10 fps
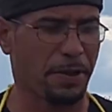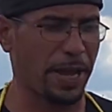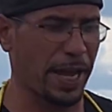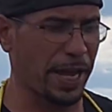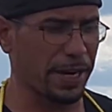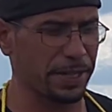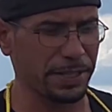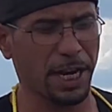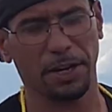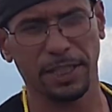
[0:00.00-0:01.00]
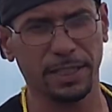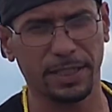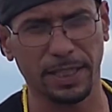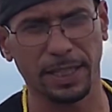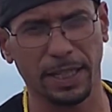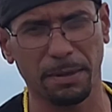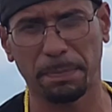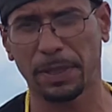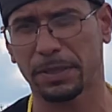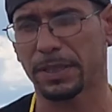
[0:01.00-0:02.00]
And y'all get to see it in
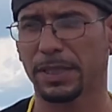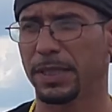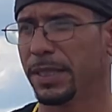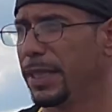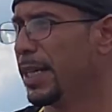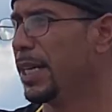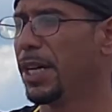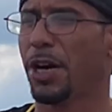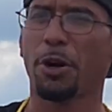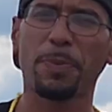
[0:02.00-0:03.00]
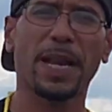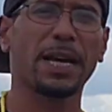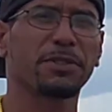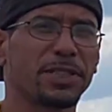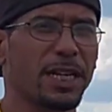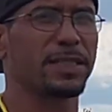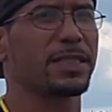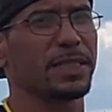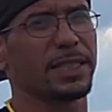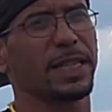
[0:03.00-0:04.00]
person. Hope y'all like what y'all
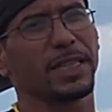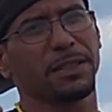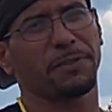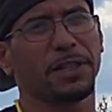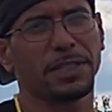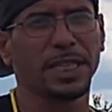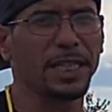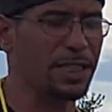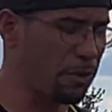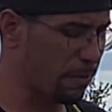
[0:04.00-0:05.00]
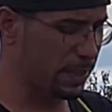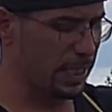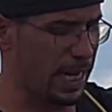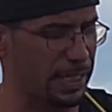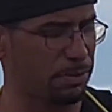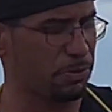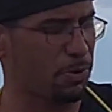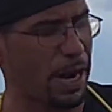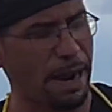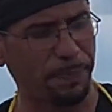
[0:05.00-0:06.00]
seen today. If y'all did, don't forget to like,
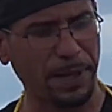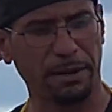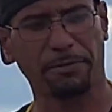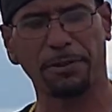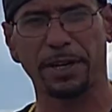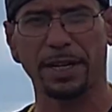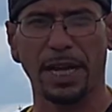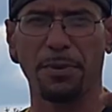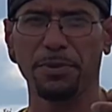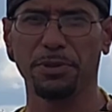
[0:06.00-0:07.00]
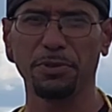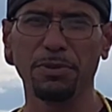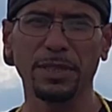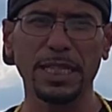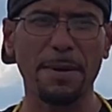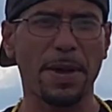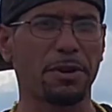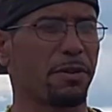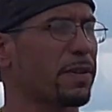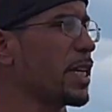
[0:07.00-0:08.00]
subscribe, tell a friend. And when you do, turn that
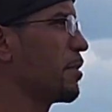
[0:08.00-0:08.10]
notification